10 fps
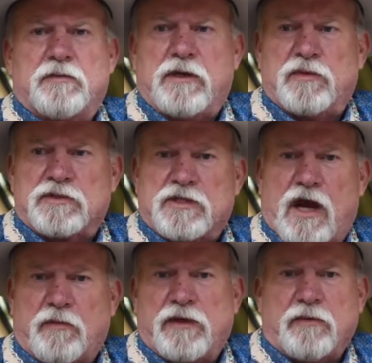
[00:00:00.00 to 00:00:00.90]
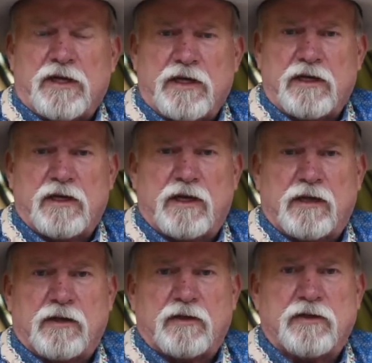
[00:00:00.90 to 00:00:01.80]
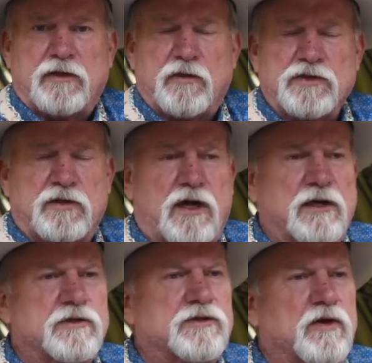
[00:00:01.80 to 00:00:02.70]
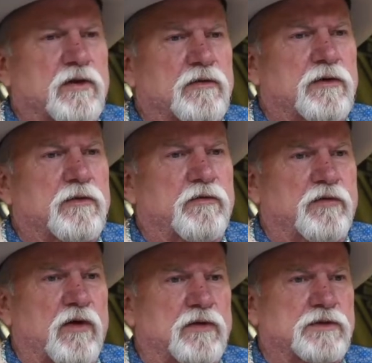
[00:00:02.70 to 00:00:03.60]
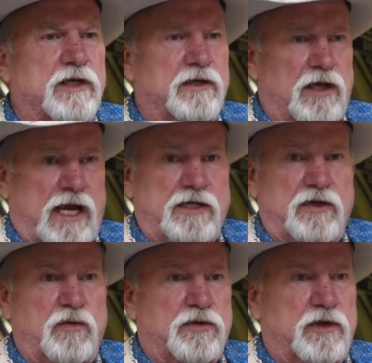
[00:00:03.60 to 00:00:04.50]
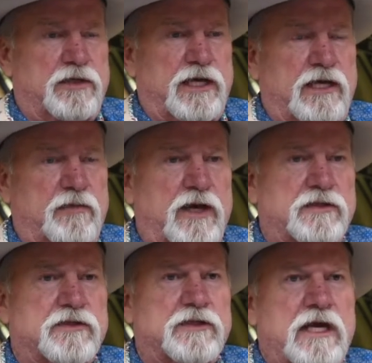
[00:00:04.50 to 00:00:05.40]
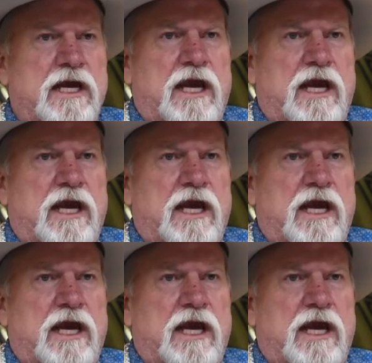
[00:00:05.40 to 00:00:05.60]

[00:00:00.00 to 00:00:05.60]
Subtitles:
people stopping me, there was a lot of concerned folks that I deal with on a daily basis,